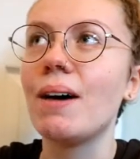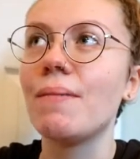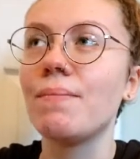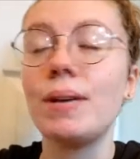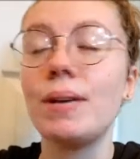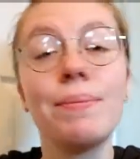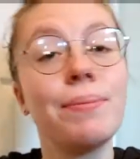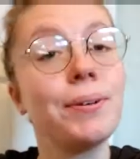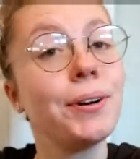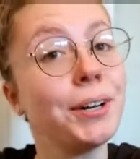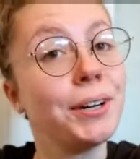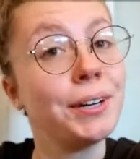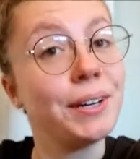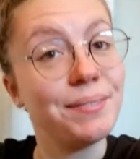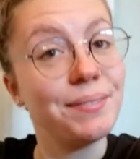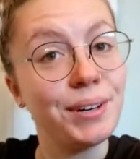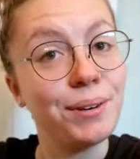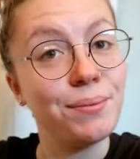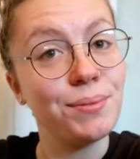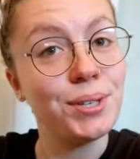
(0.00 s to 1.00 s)
people are gonna come
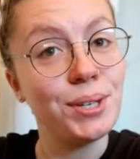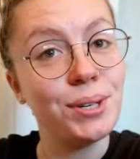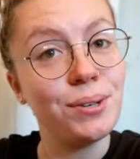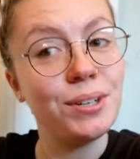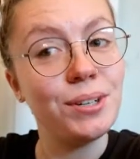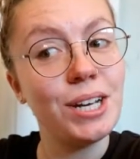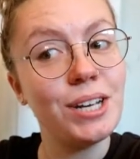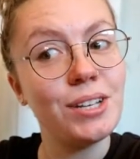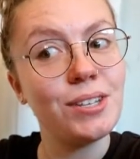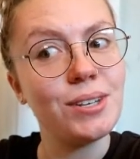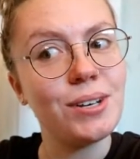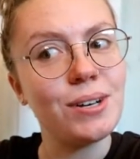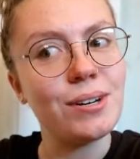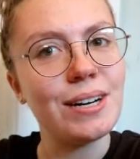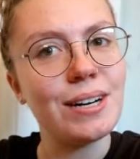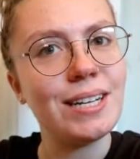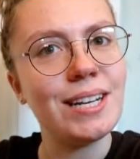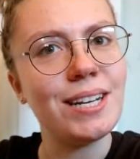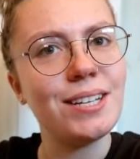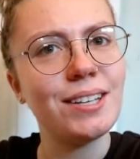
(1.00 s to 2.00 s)
home soon, so
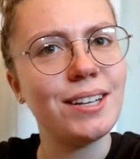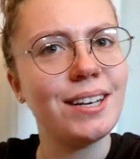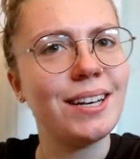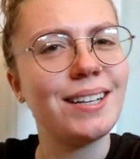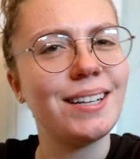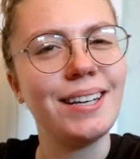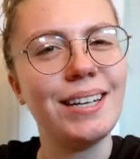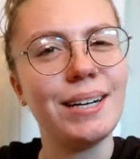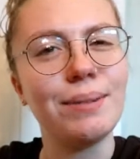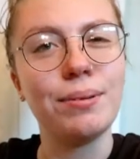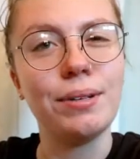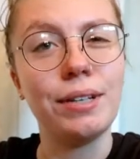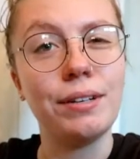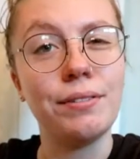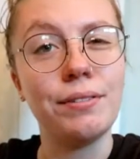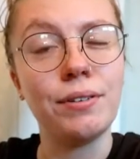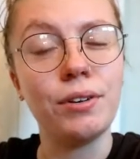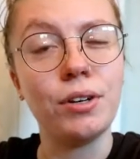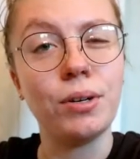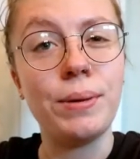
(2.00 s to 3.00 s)
I need to like clean up the
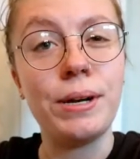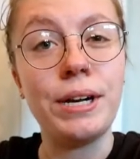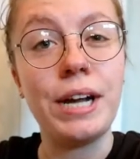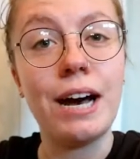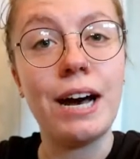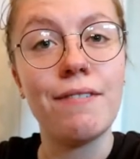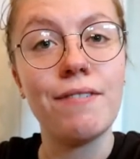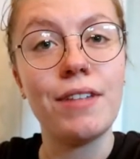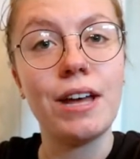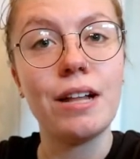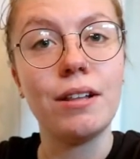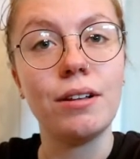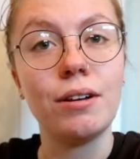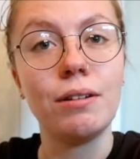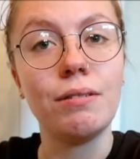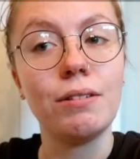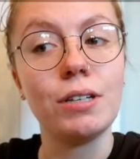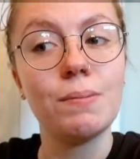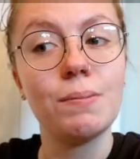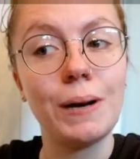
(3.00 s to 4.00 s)
living room and have that
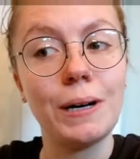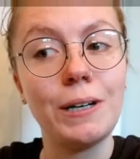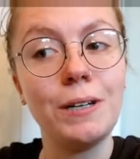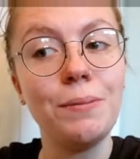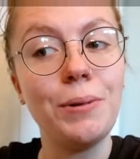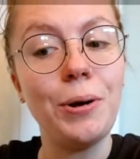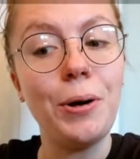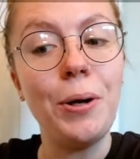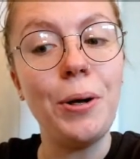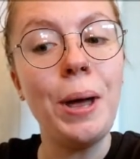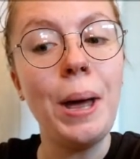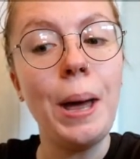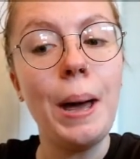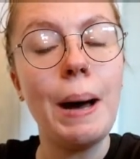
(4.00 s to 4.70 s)
look respectable,